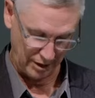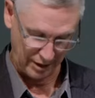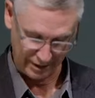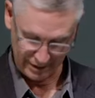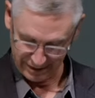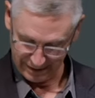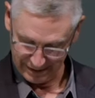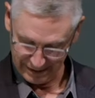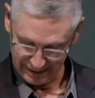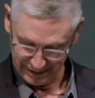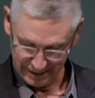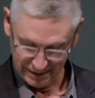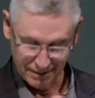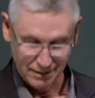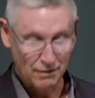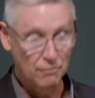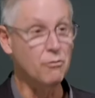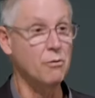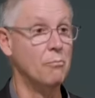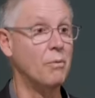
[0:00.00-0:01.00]
It
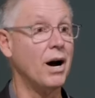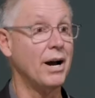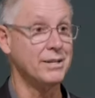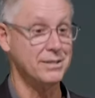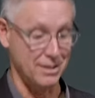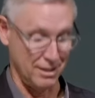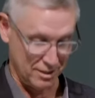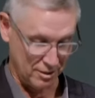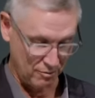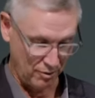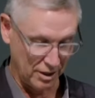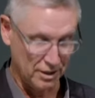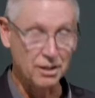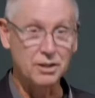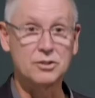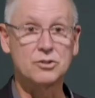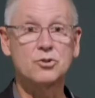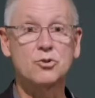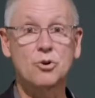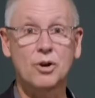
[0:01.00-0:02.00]
reminds us, right, that
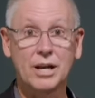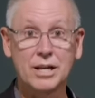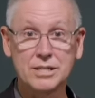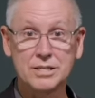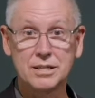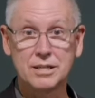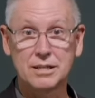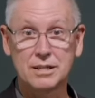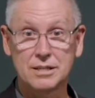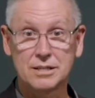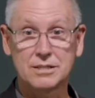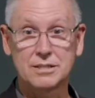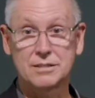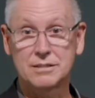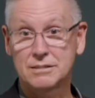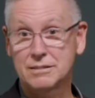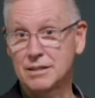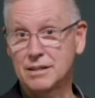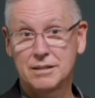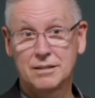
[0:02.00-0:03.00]
as crazy it
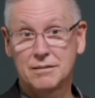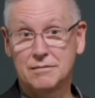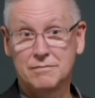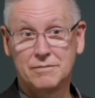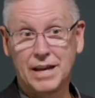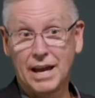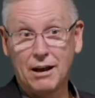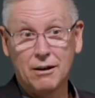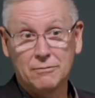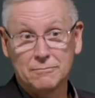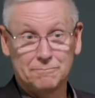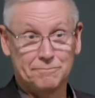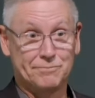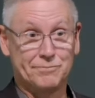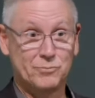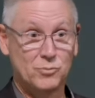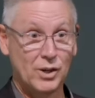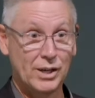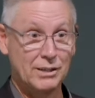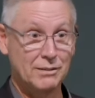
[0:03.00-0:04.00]
is uh, now,
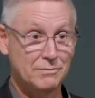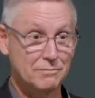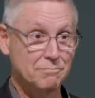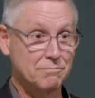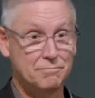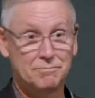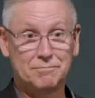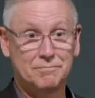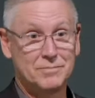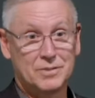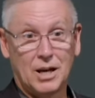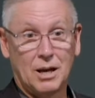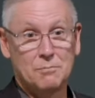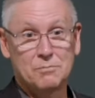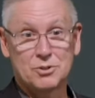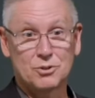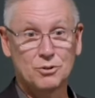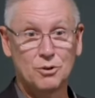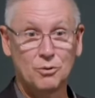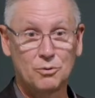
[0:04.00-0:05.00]
right,
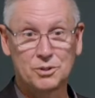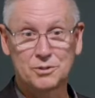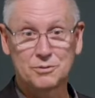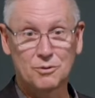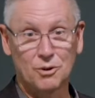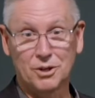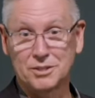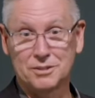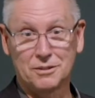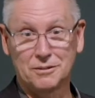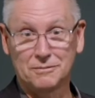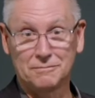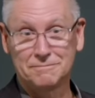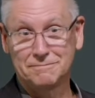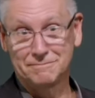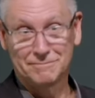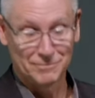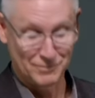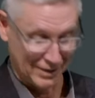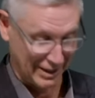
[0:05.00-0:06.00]
times are always crazy,
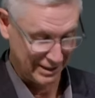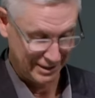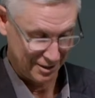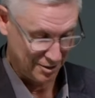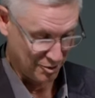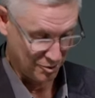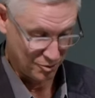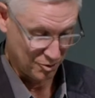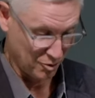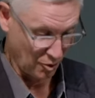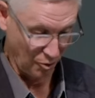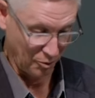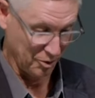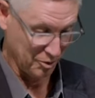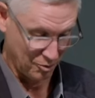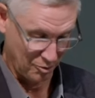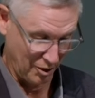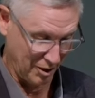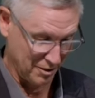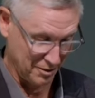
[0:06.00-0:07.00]
right? is always
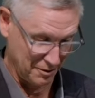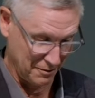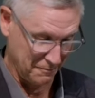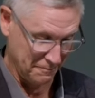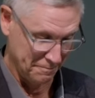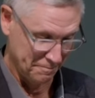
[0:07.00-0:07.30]
crazy.